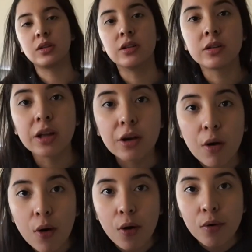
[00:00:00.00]
You look like
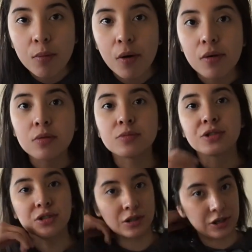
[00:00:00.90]
a hobo. I'm
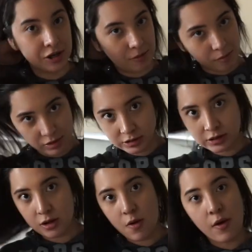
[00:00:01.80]
sorry.
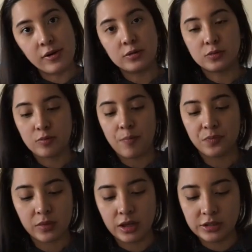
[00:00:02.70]

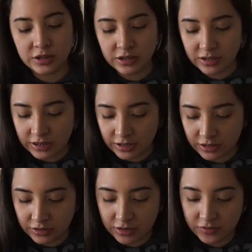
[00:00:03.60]
I just decided
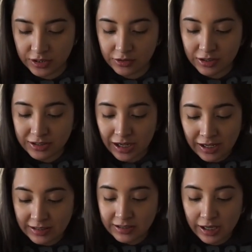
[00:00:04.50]
to do this video because
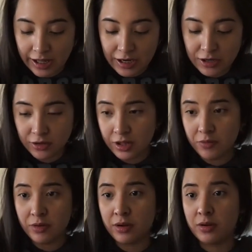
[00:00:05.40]
honestly I didn't know they
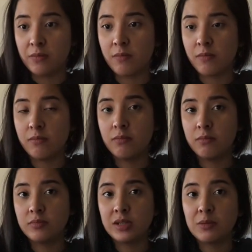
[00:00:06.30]
were
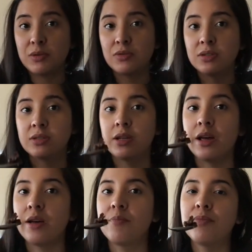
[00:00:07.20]
debuting
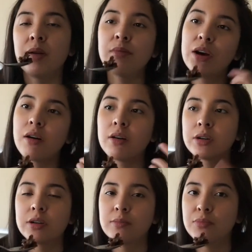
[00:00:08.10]
today. I'm not all
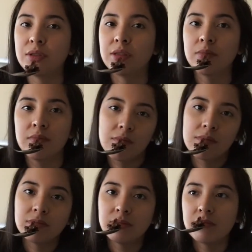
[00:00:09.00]
caught up with
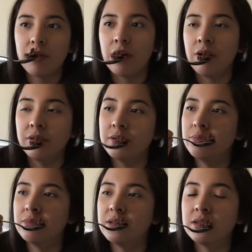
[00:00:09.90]
all
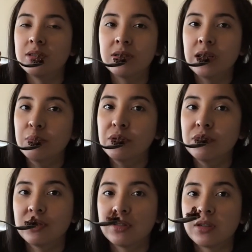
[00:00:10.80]
the
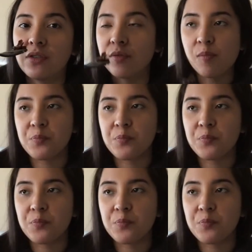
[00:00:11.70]
debuts and stuff.